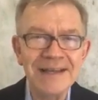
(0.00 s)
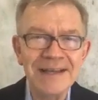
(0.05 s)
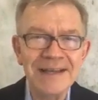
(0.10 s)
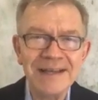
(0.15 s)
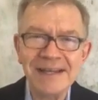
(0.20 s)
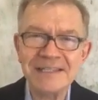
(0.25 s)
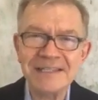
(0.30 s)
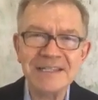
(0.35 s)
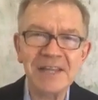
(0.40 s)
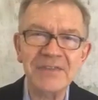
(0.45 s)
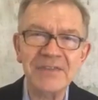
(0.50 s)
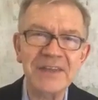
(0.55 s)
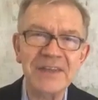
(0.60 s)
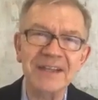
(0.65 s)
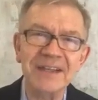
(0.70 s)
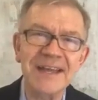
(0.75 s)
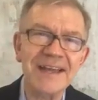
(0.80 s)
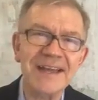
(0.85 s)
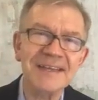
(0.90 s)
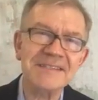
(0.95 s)
it is nothing
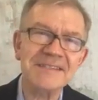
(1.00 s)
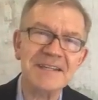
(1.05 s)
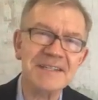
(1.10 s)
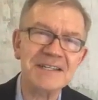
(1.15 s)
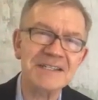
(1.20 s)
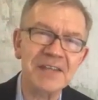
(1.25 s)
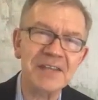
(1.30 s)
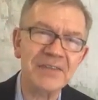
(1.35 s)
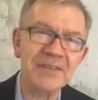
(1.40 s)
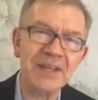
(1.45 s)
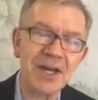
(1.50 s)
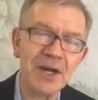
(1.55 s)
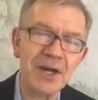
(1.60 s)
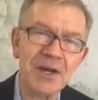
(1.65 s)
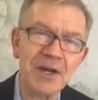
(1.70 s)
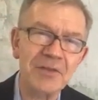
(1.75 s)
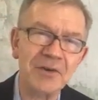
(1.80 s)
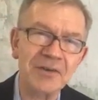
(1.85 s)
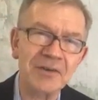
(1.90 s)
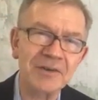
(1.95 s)
less, it is nothing
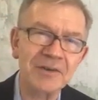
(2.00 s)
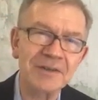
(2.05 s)
other